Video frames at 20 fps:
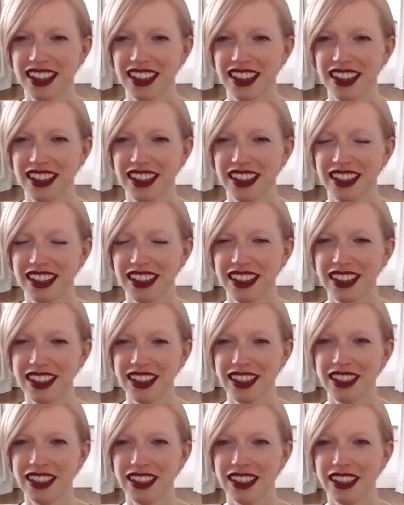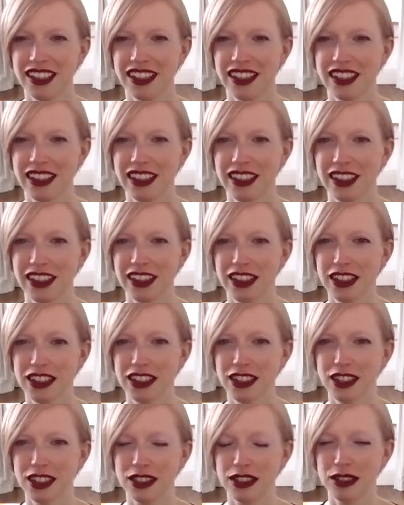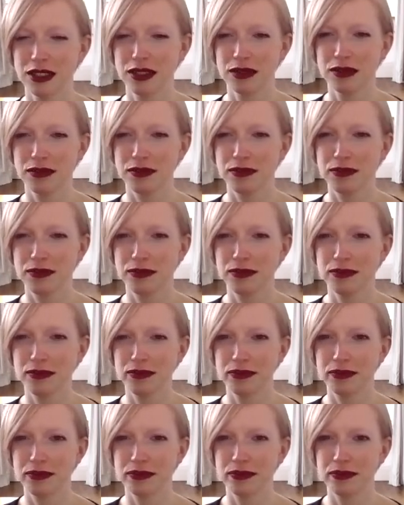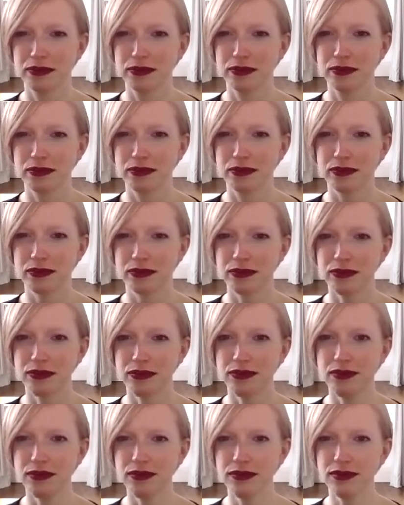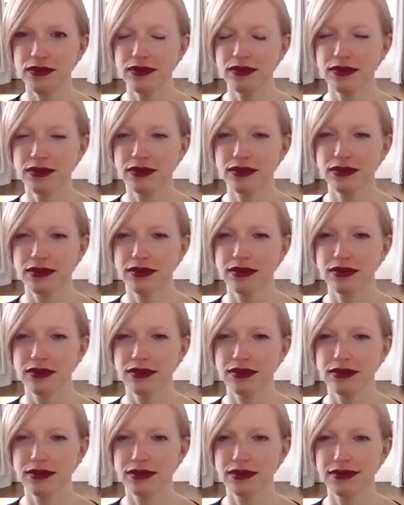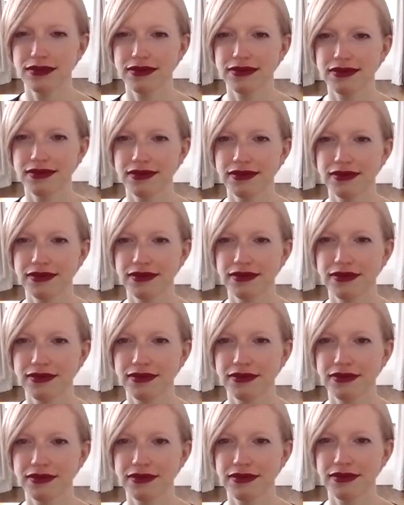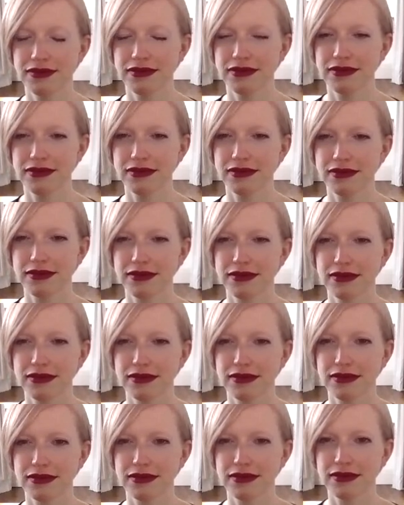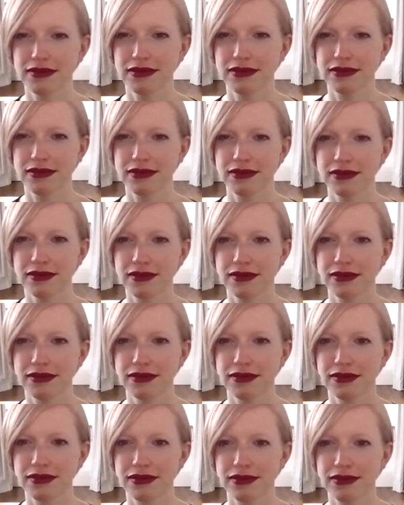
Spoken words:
(not speaking)